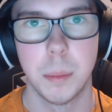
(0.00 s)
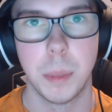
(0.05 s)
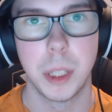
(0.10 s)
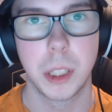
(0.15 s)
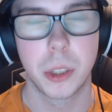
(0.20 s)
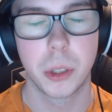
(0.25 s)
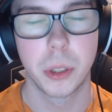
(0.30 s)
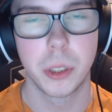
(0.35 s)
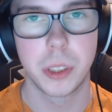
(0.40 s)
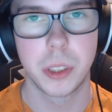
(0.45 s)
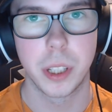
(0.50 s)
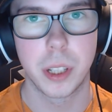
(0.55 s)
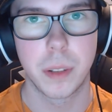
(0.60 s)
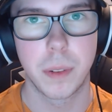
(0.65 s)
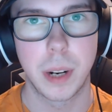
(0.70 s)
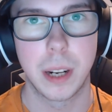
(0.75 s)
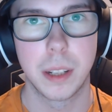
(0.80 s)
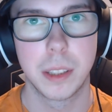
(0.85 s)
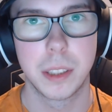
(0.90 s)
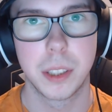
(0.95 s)
Make sure you stick
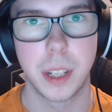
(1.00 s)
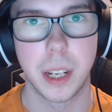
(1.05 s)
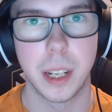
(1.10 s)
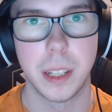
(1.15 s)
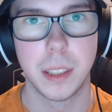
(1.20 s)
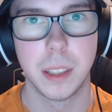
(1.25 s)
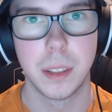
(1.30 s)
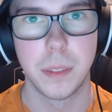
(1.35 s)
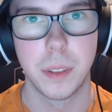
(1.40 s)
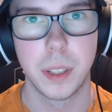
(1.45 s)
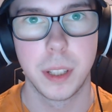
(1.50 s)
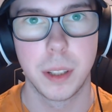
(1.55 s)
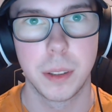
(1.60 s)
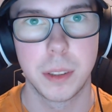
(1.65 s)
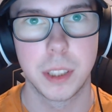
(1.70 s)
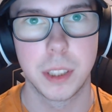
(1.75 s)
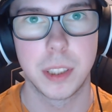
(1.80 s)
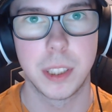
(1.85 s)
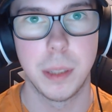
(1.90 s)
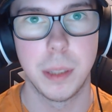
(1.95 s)
around to the end of the video
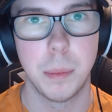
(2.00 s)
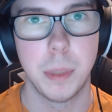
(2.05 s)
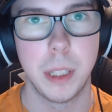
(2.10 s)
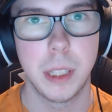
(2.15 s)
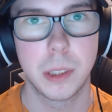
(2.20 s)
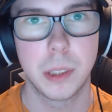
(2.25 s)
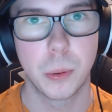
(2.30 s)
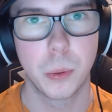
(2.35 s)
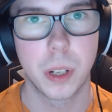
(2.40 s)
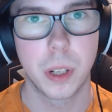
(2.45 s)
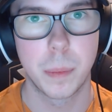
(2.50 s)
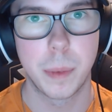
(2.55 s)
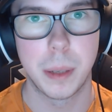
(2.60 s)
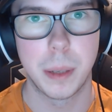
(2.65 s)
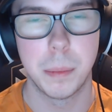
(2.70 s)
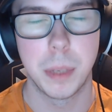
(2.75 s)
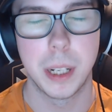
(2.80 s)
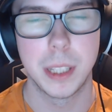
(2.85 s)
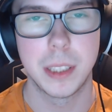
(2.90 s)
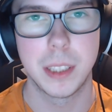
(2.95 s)
to see me talking
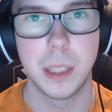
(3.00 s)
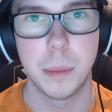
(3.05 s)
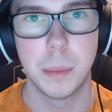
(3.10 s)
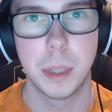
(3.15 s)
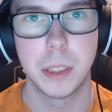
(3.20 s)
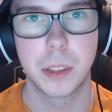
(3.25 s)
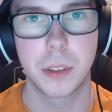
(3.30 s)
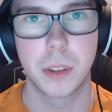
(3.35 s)
about my teammates'